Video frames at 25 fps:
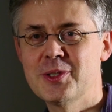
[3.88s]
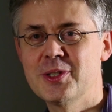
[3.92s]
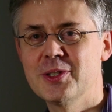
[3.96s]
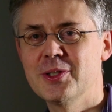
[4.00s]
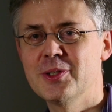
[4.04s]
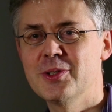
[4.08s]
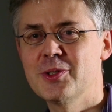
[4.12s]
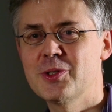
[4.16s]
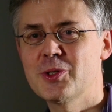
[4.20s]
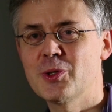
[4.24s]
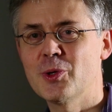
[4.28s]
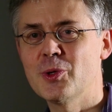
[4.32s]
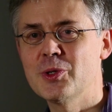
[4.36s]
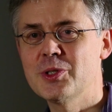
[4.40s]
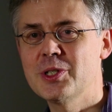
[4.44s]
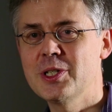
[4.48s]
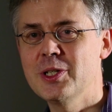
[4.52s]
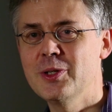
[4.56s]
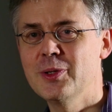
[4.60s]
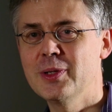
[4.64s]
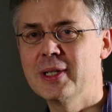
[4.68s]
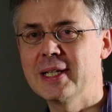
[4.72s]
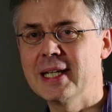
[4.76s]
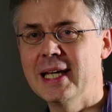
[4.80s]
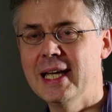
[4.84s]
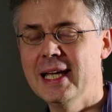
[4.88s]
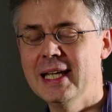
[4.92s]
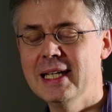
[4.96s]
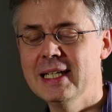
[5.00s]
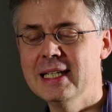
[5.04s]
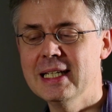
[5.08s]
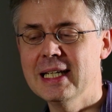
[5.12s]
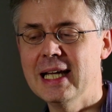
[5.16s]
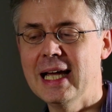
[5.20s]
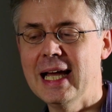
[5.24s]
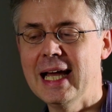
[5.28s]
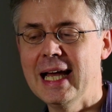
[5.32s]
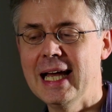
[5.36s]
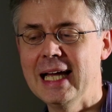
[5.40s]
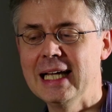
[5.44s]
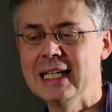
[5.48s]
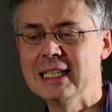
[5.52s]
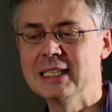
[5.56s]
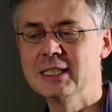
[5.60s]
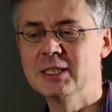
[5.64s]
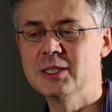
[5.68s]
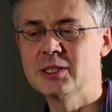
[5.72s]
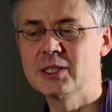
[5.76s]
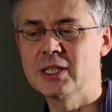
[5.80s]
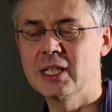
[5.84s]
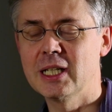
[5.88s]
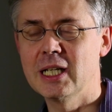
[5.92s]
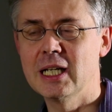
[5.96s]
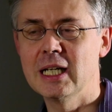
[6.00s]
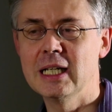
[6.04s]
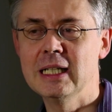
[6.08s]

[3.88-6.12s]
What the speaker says: to talk to you again, and